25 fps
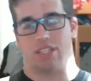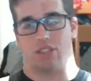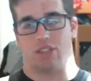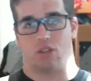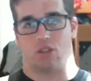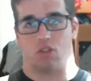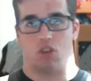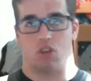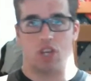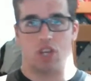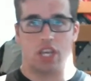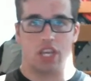
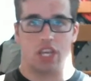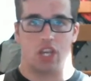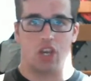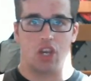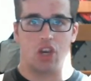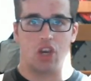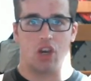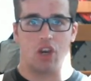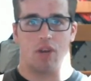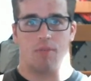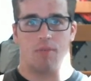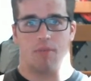looking
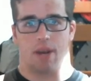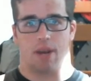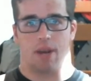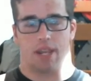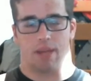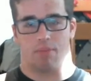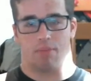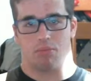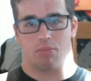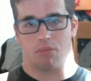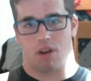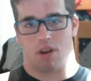good,
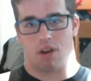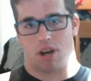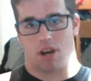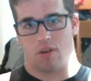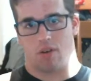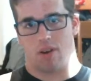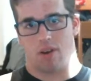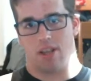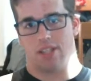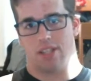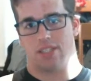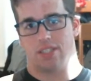making
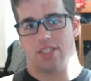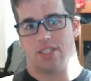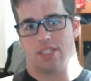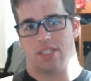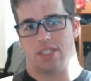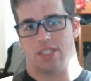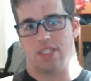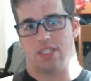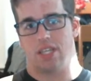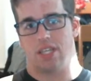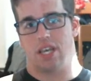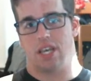progress.
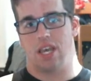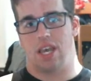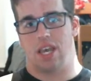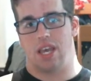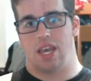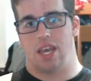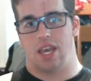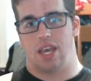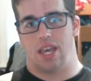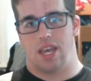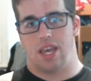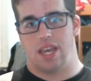It's
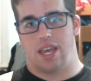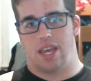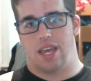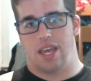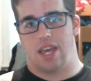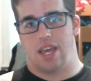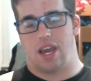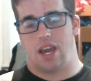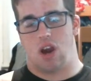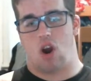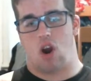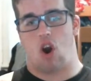
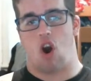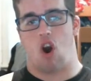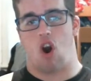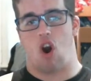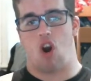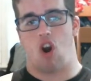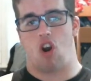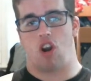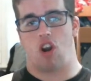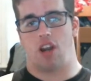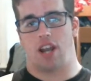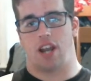
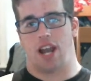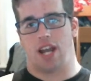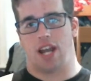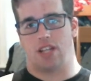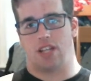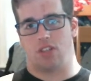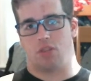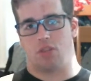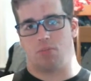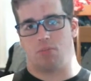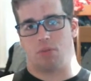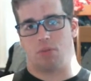hard
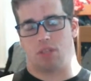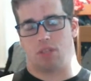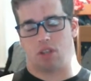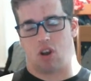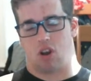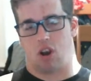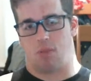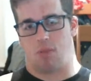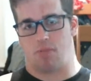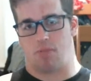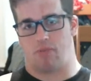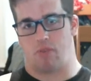not to put the
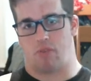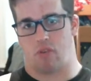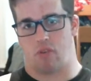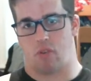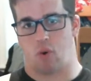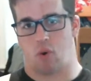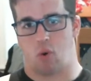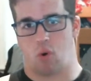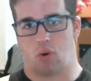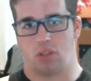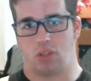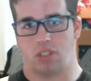cart before the
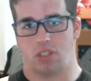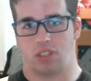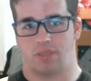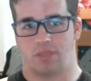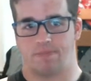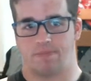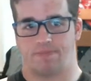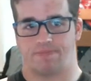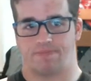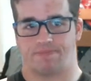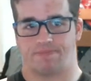horse